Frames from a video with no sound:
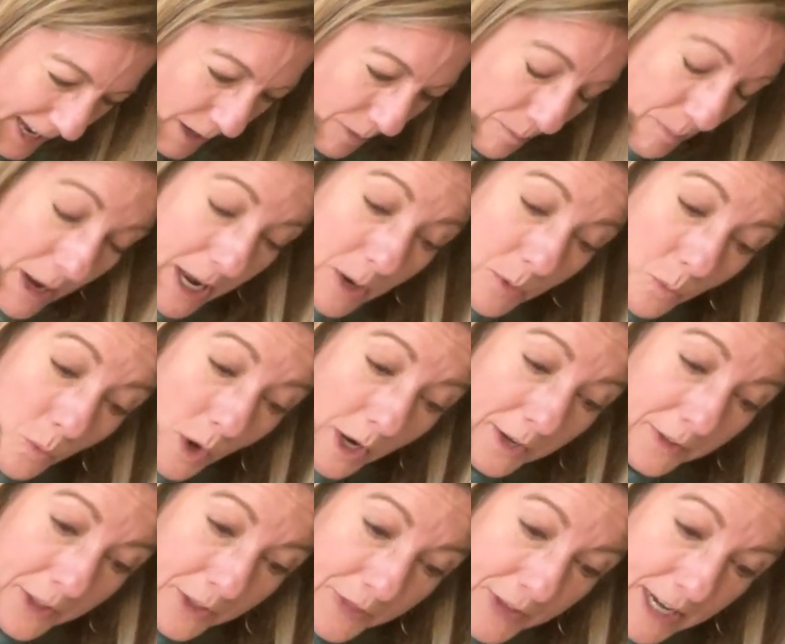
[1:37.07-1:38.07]
but one
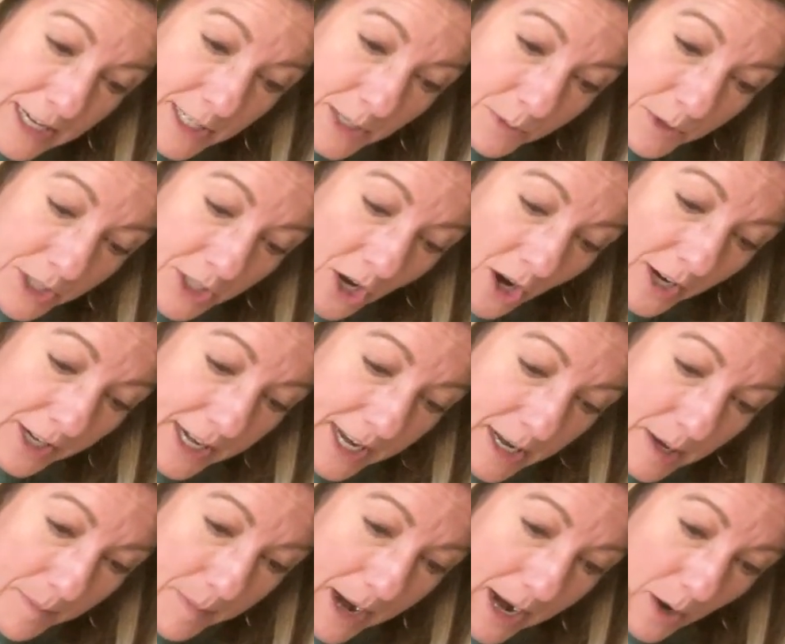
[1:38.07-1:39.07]
of the things it was
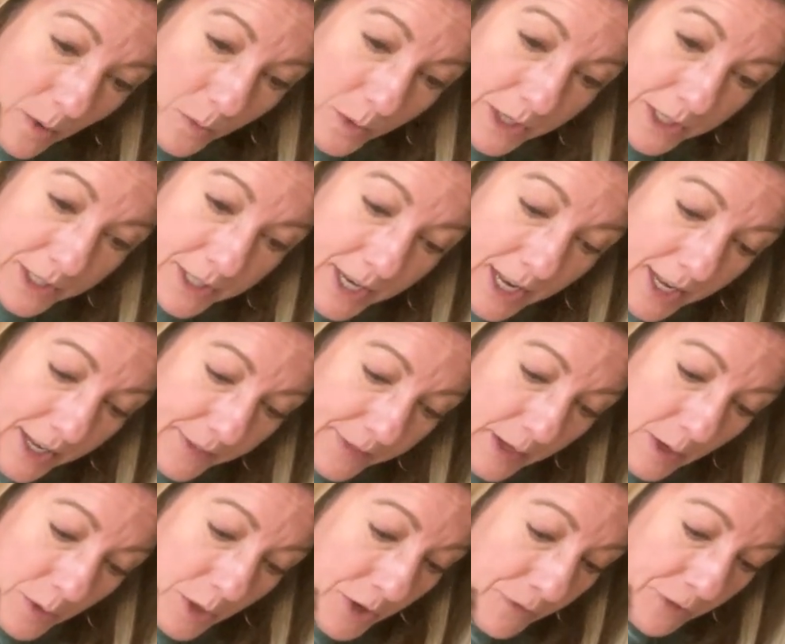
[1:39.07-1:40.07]
talking about was
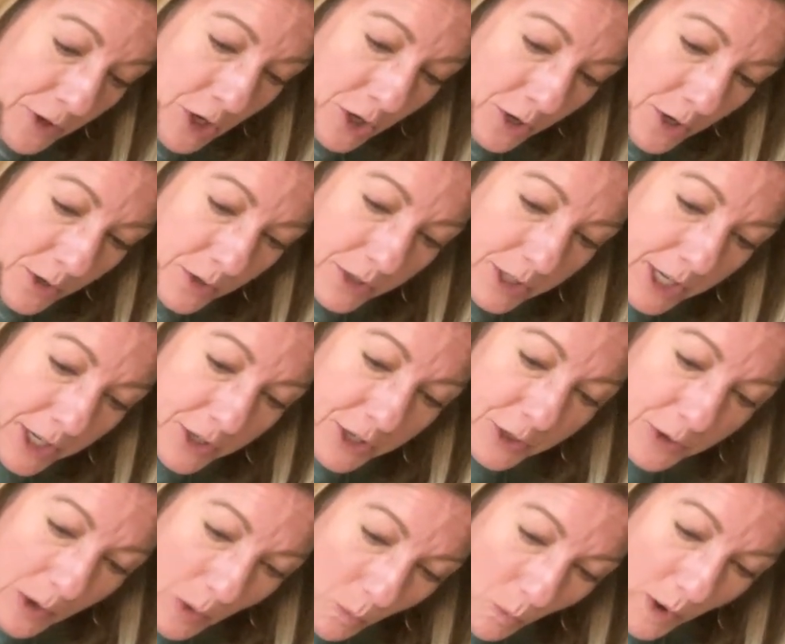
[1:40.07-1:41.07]
that if you can
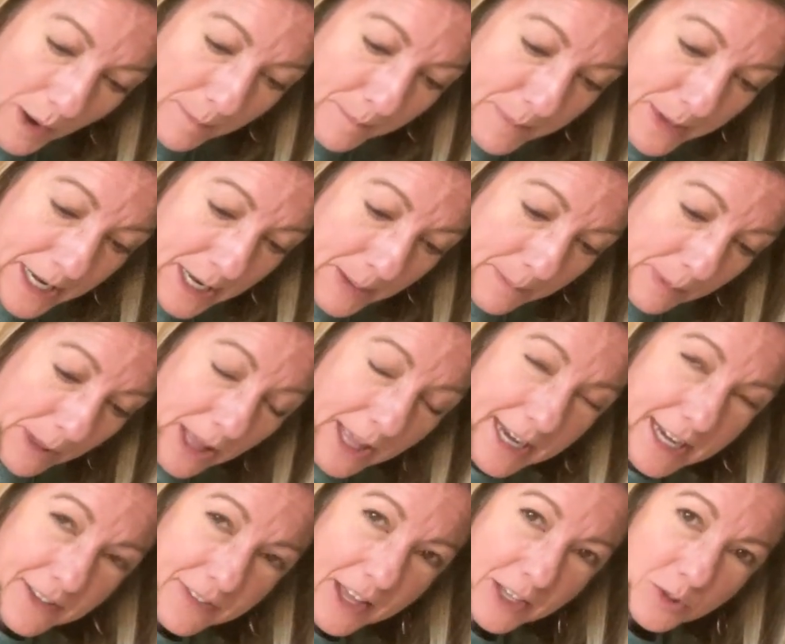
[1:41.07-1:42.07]
do a 1 minute
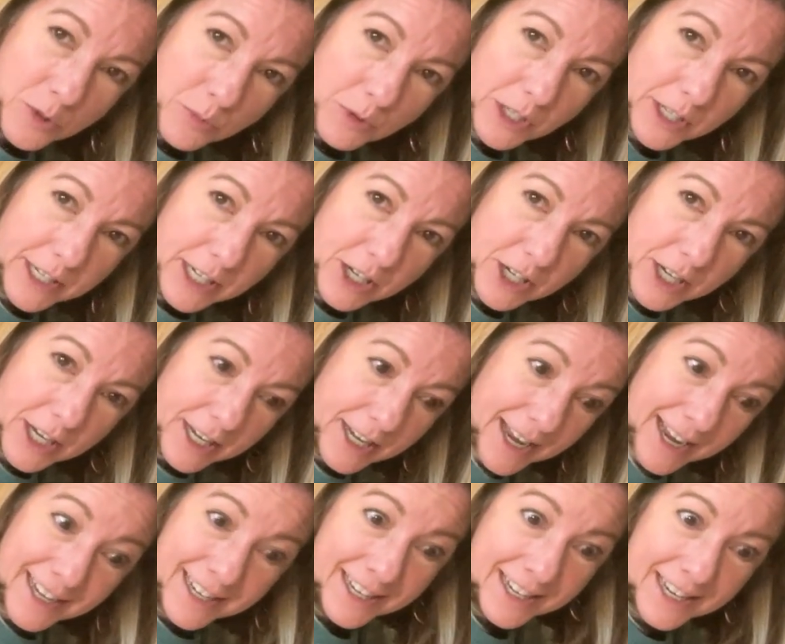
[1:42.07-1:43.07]
plank, that's really good.
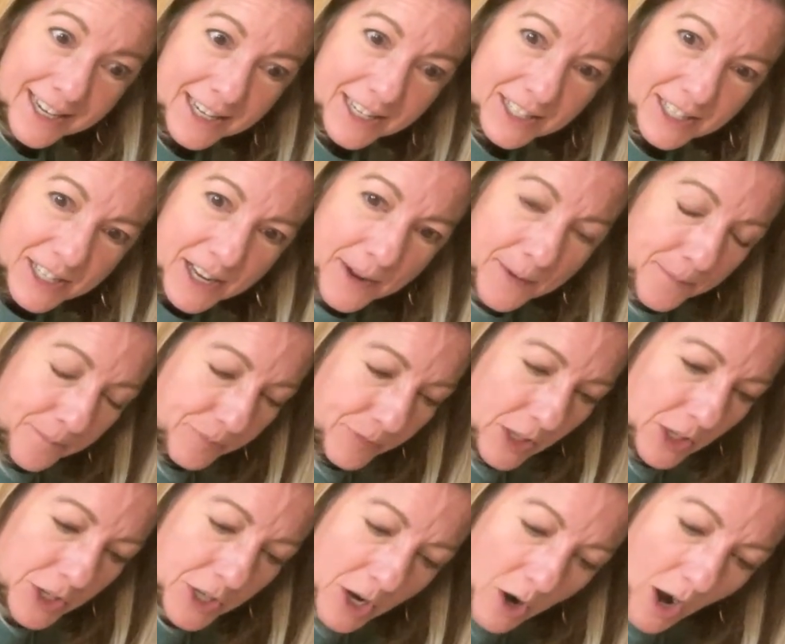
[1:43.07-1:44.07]
And it is.
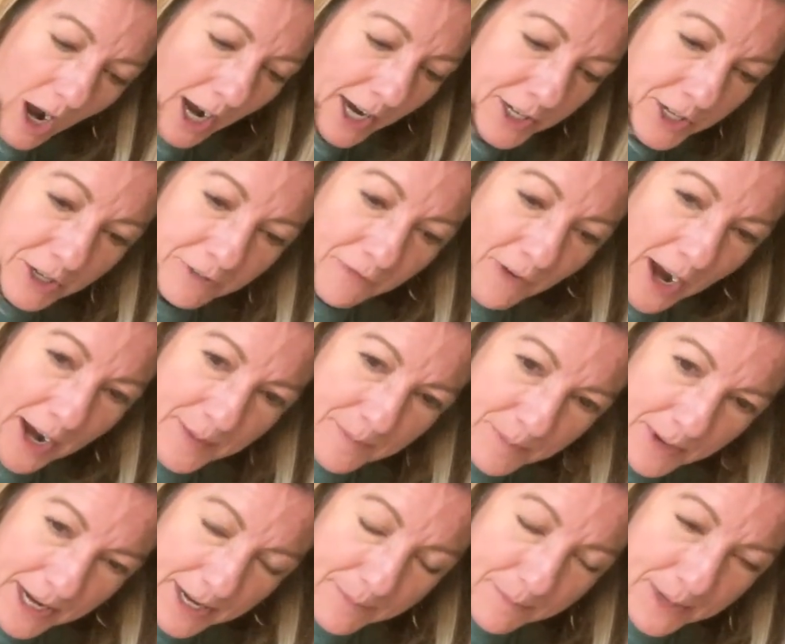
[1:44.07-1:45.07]
I do 5
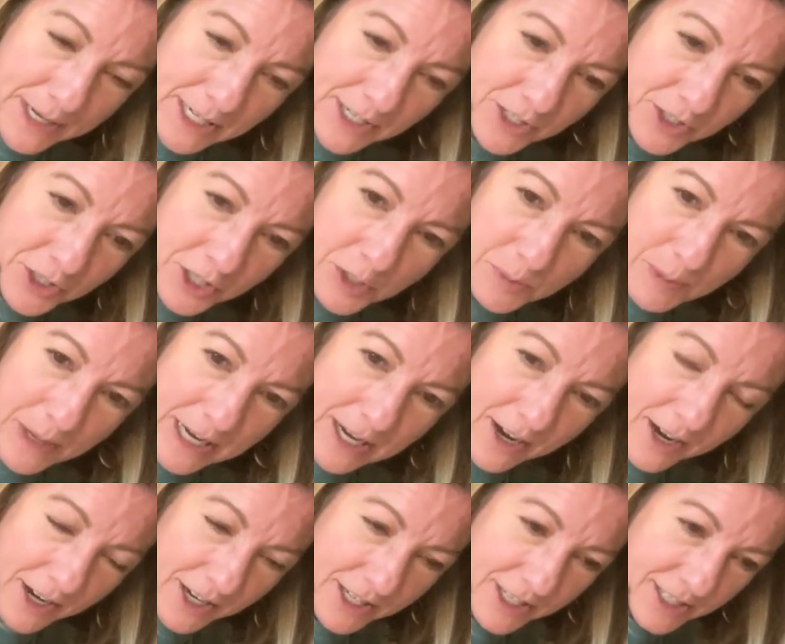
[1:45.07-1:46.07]
minutes just
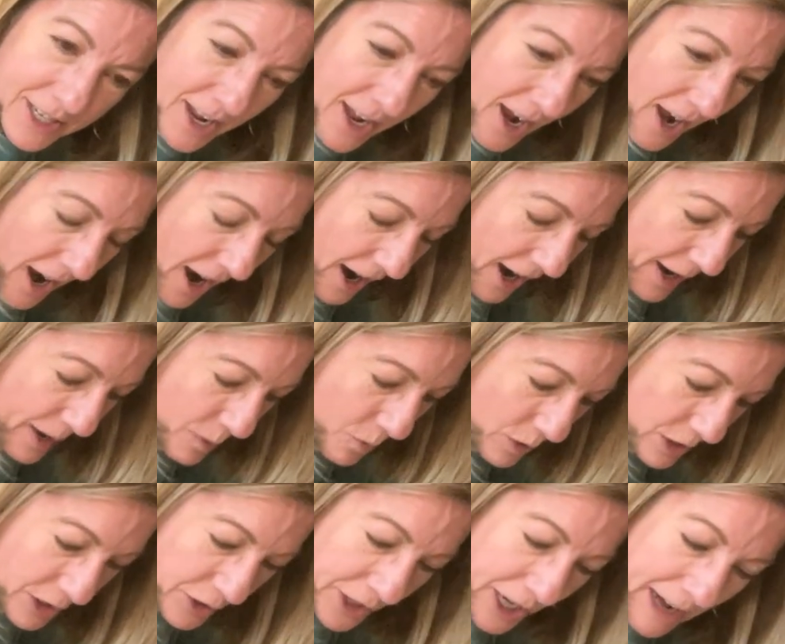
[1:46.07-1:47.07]
because I
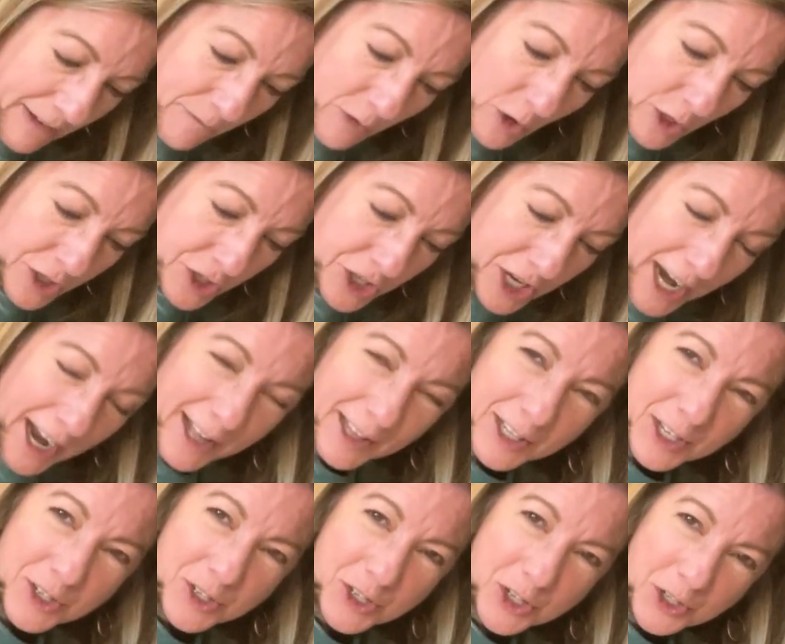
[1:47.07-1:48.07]
was looking for a
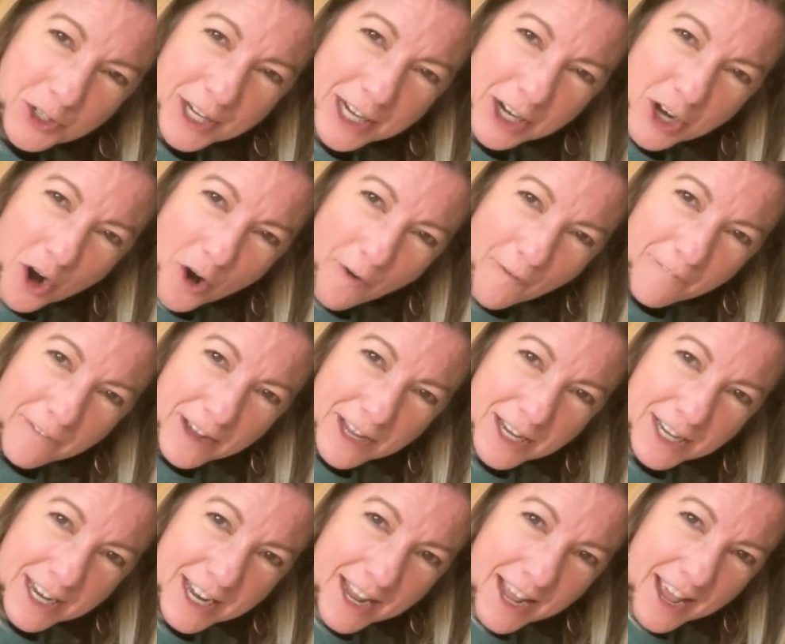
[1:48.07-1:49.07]
challenge during
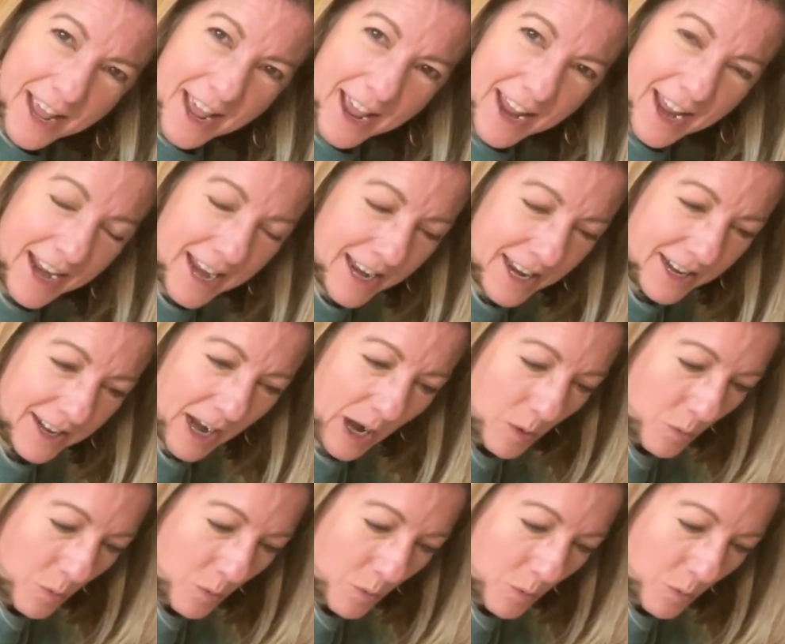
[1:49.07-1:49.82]
COVID and I